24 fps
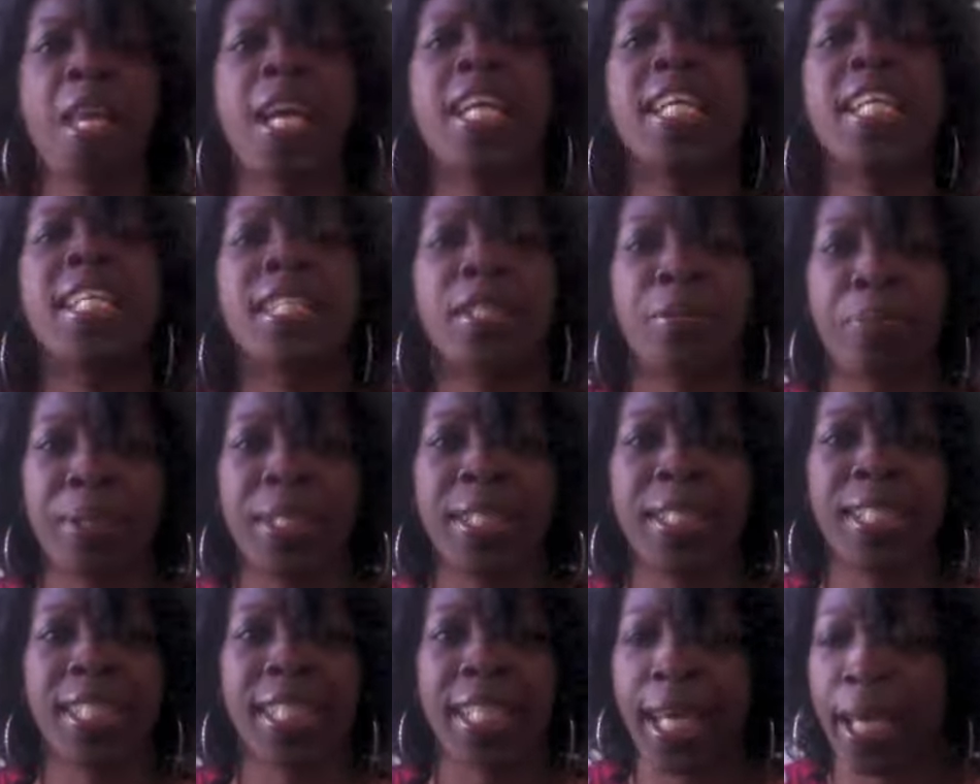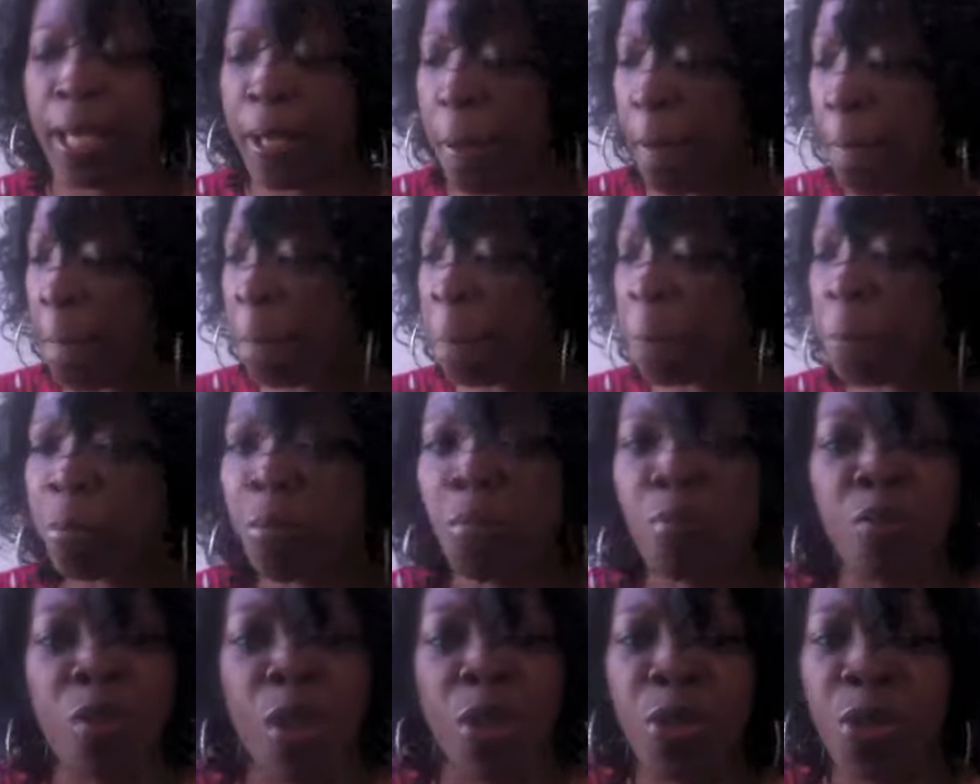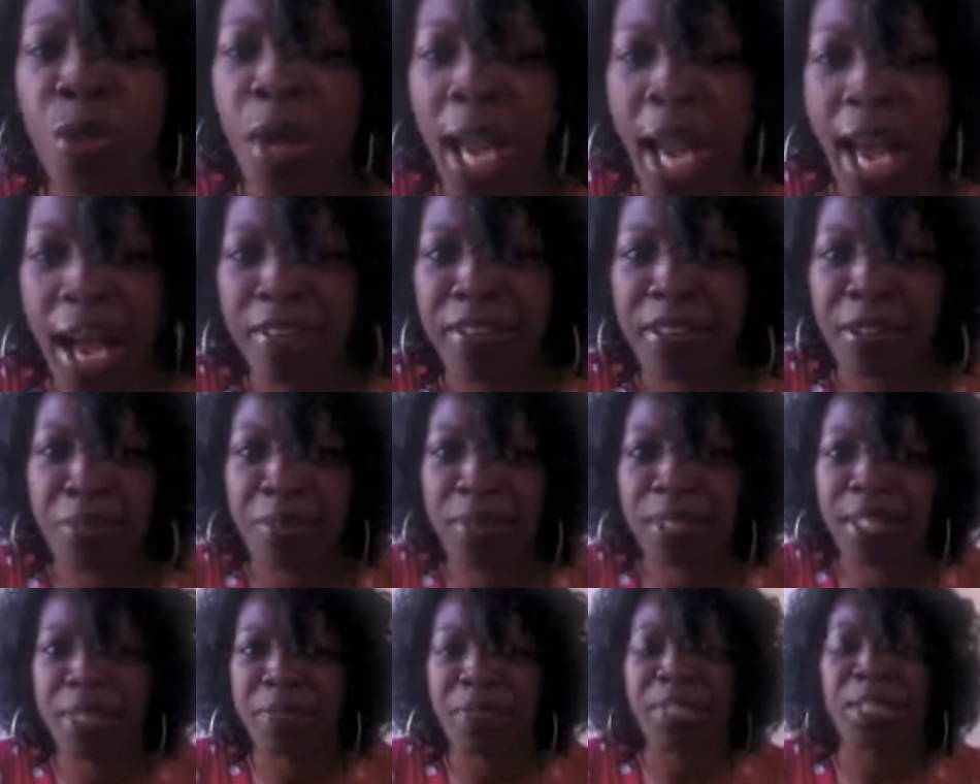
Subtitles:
is a piece of cake. Number 2, you have to believe me.